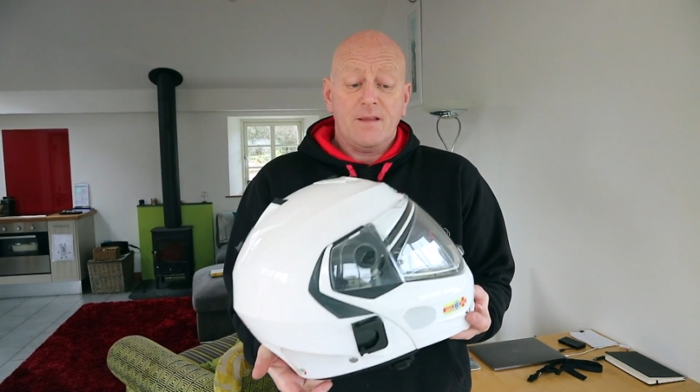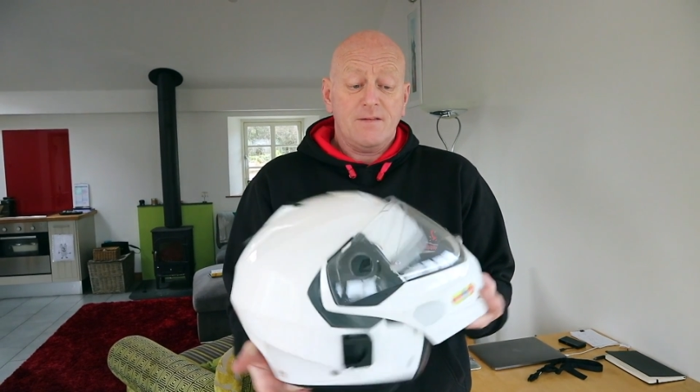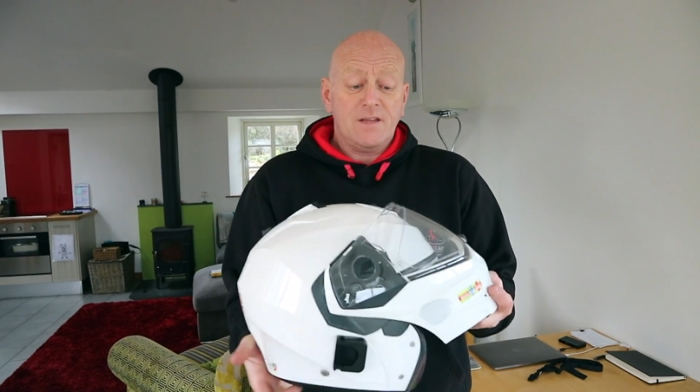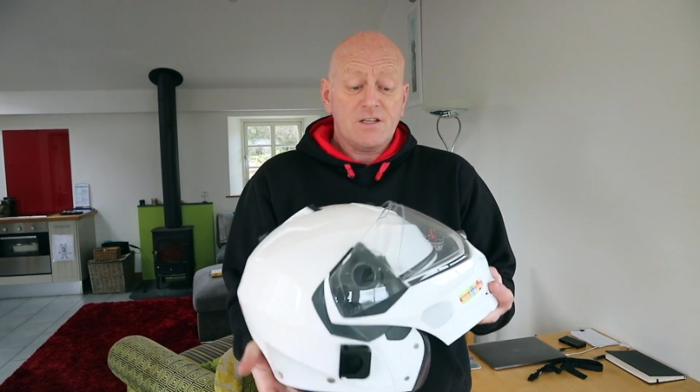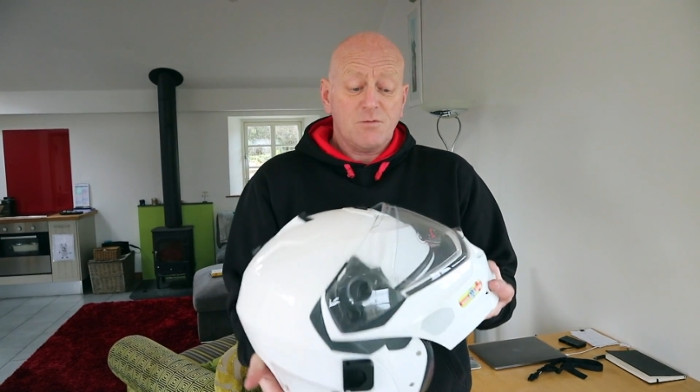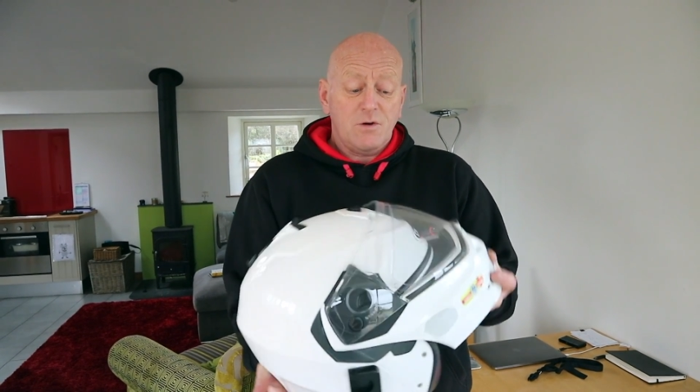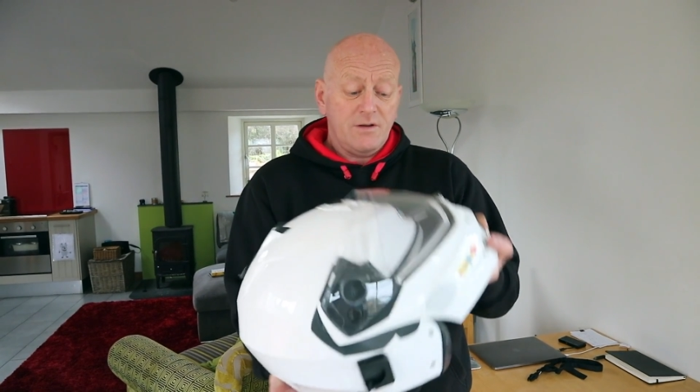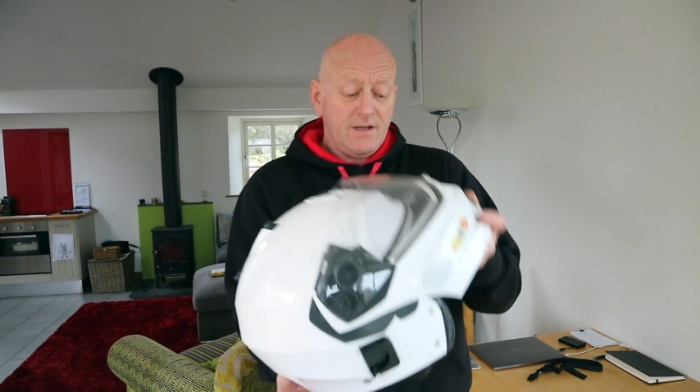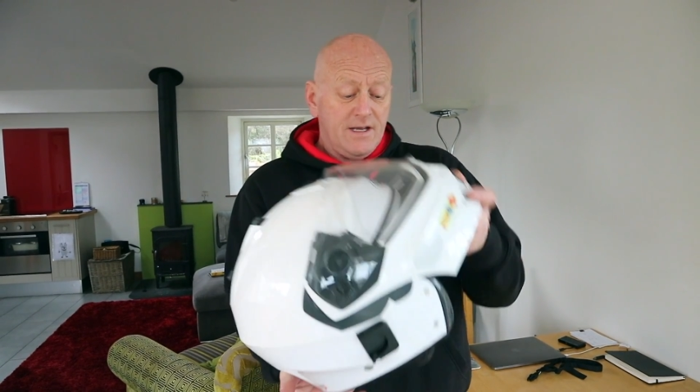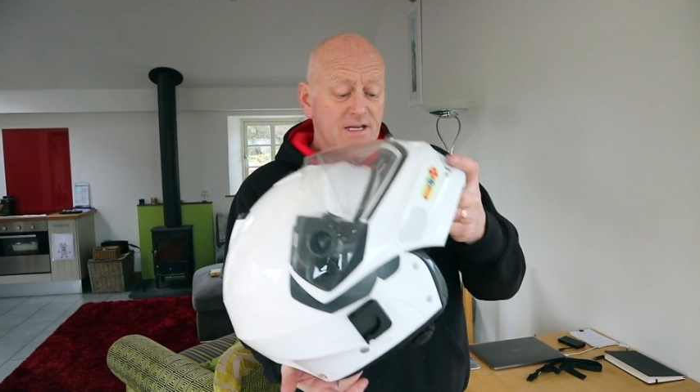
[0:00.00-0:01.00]
This
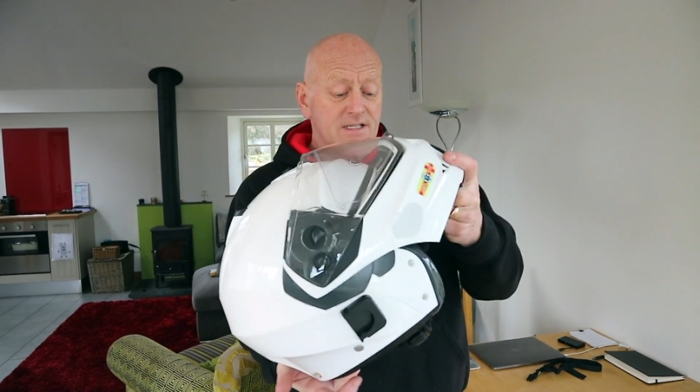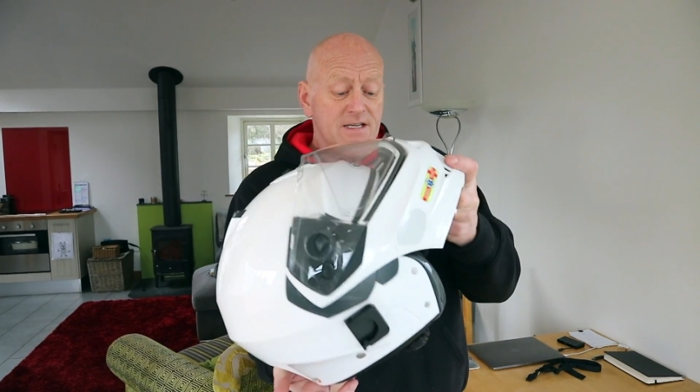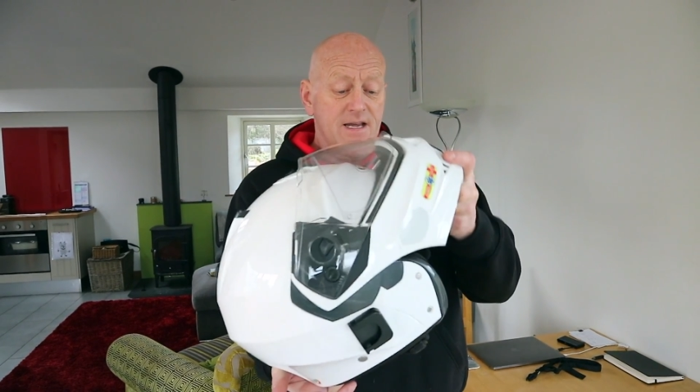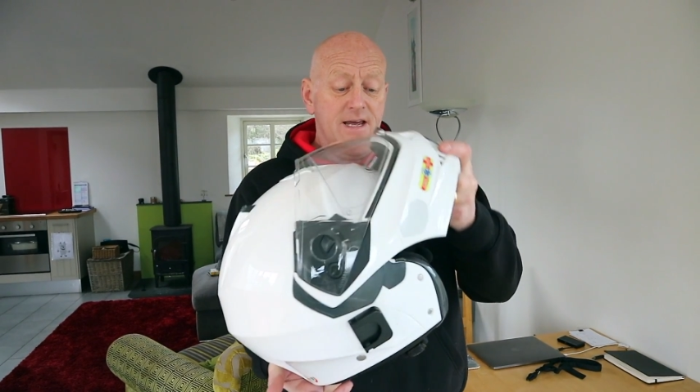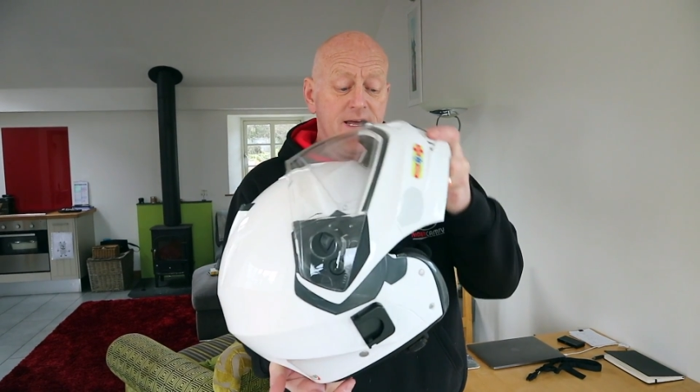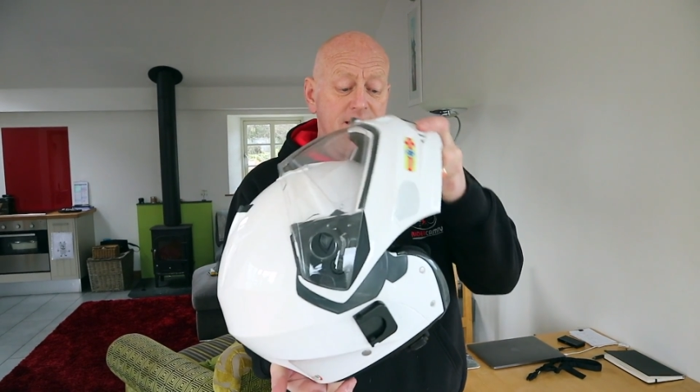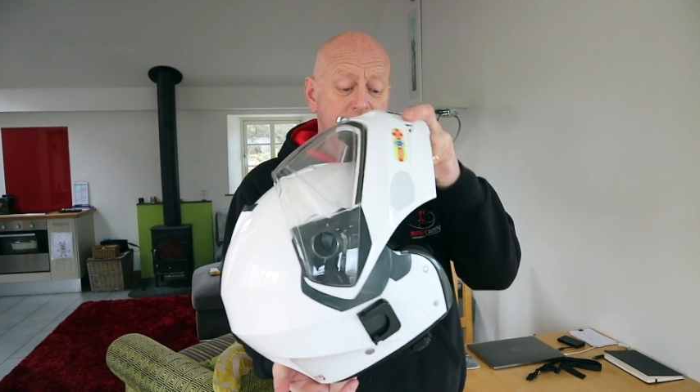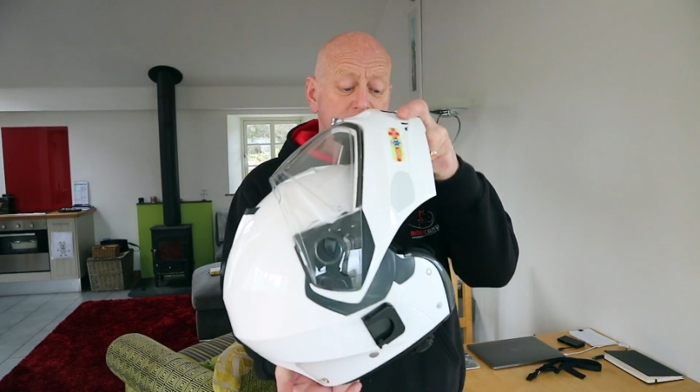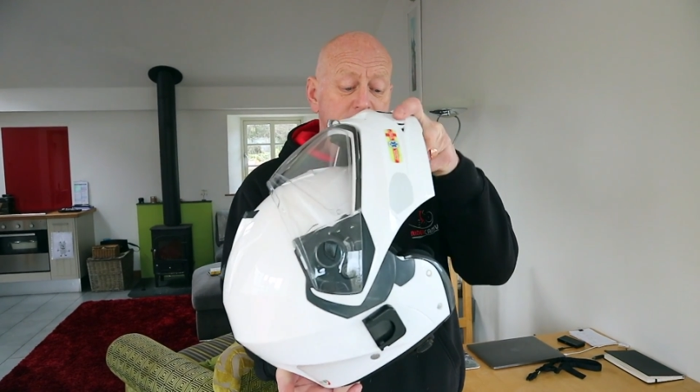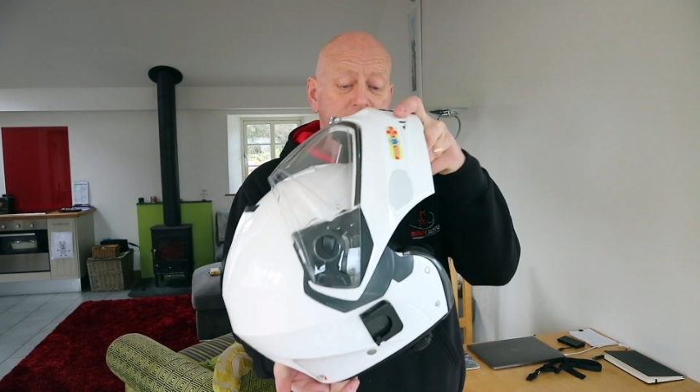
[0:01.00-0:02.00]
one is
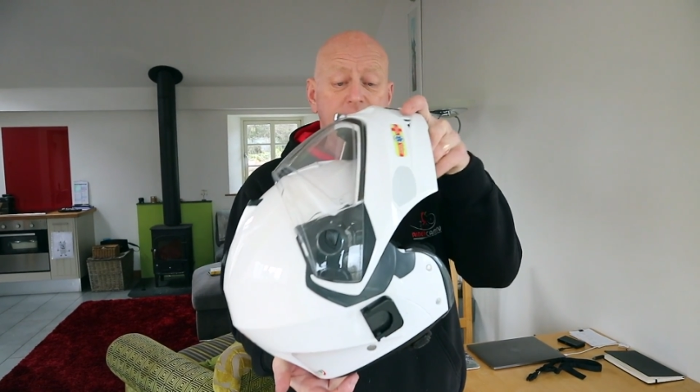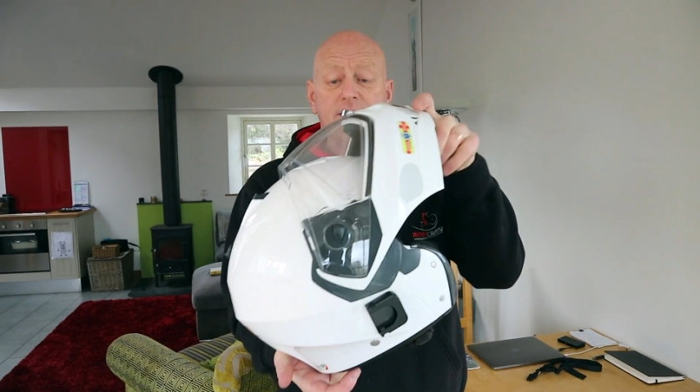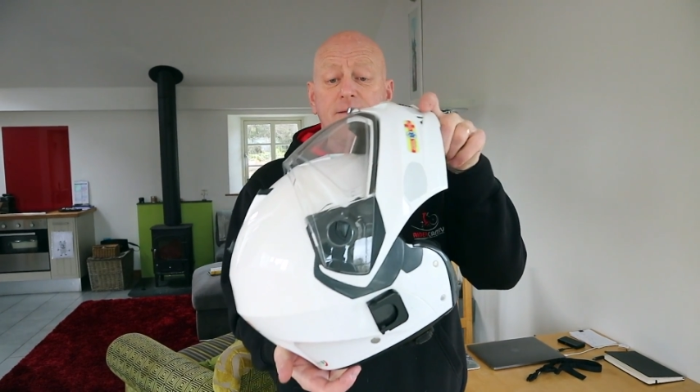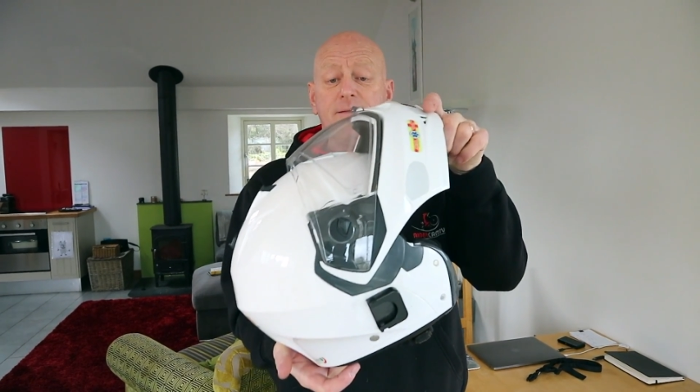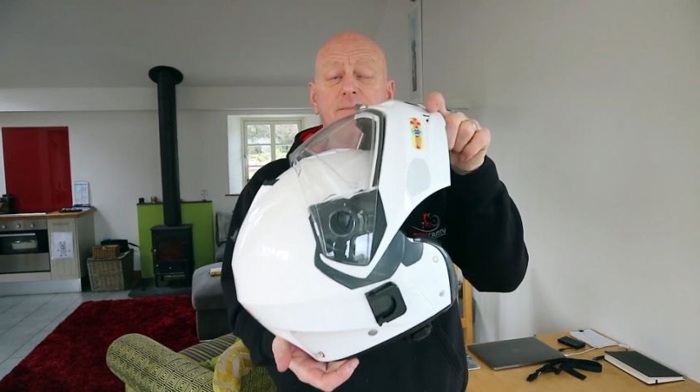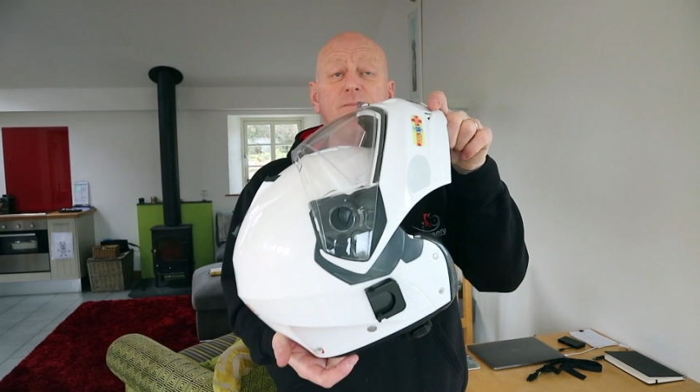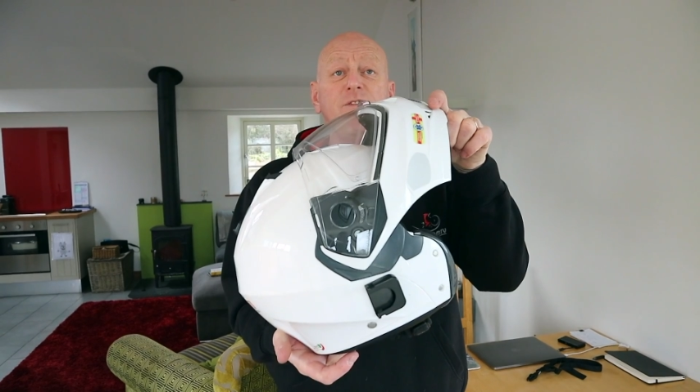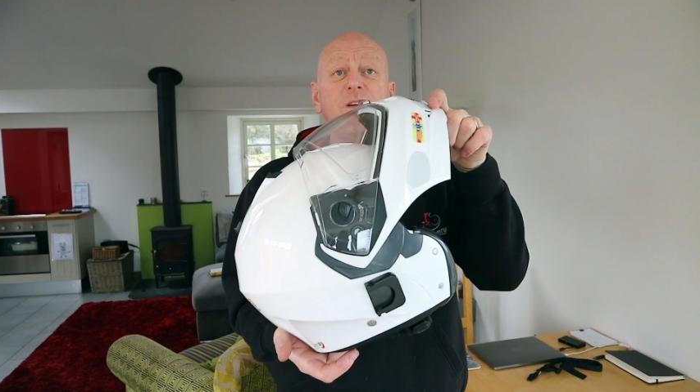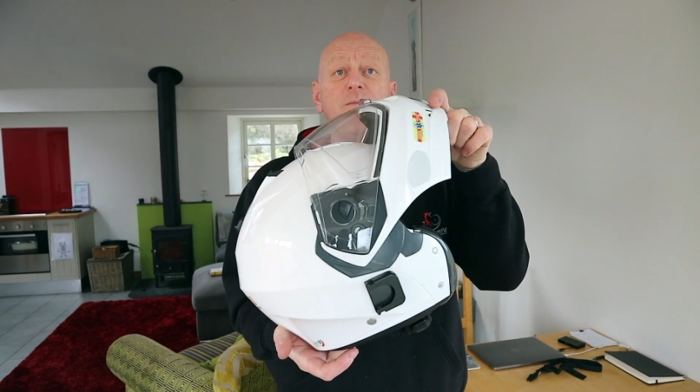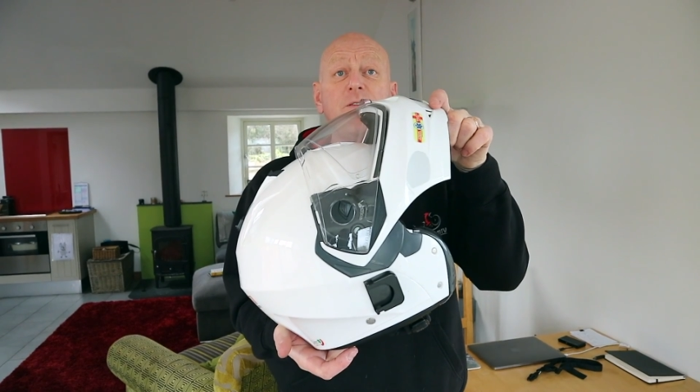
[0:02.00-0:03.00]
a
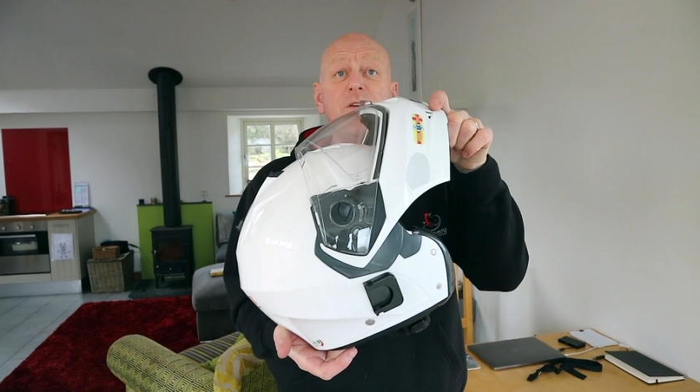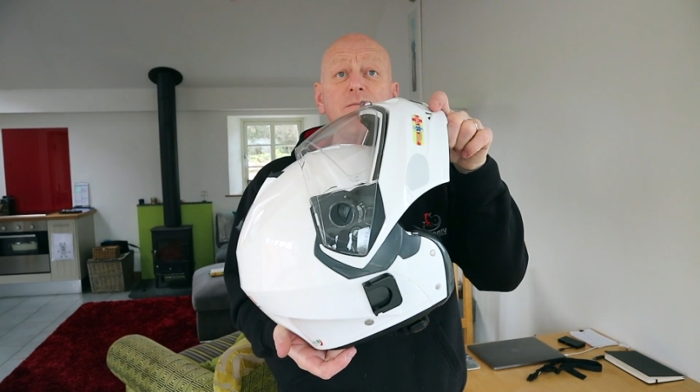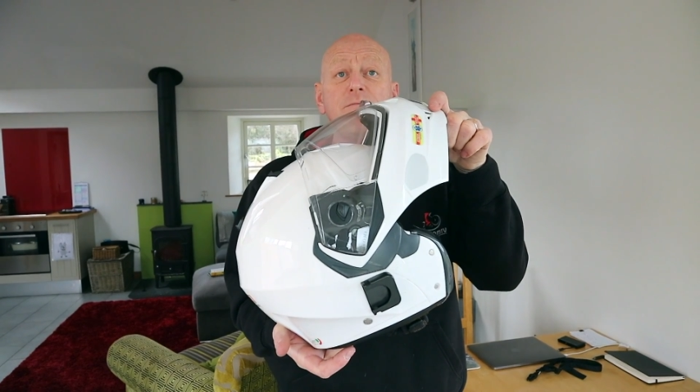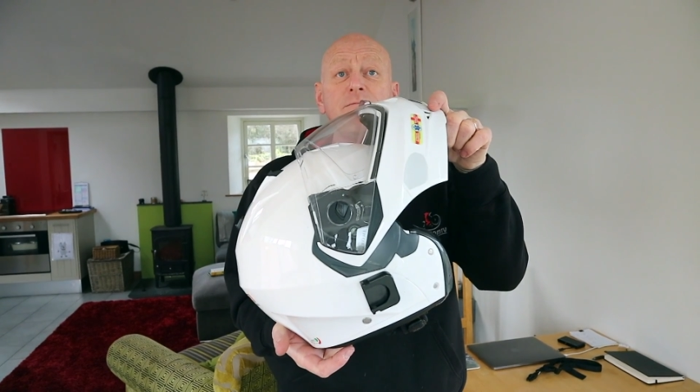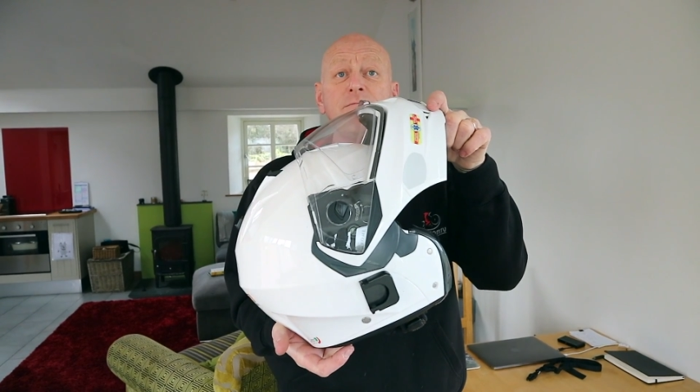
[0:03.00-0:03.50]
flip front,